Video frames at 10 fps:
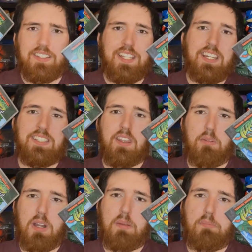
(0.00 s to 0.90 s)
Season
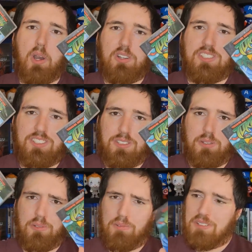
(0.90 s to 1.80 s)
3, Box
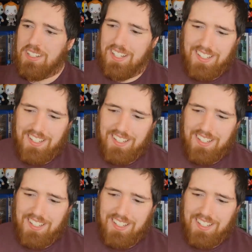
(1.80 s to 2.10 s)
2,